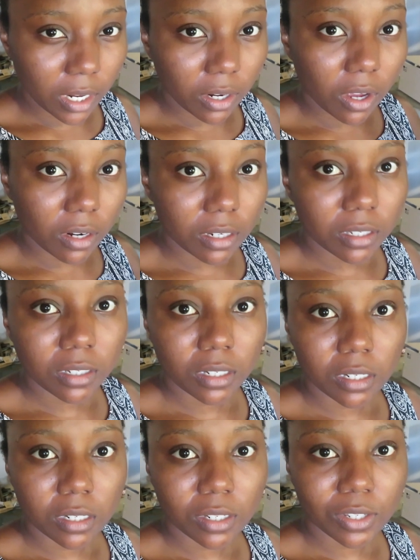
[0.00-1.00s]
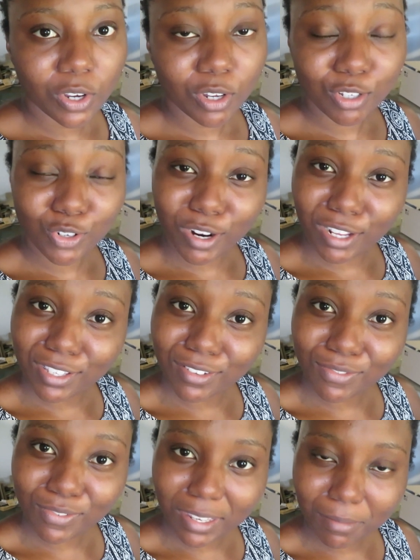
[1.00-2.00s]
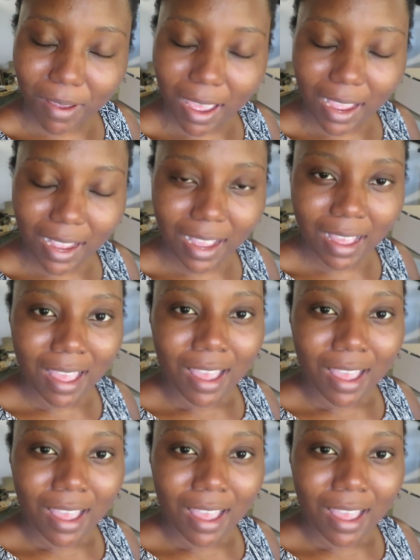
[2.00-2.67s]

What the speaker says: and honest, constructive feedback.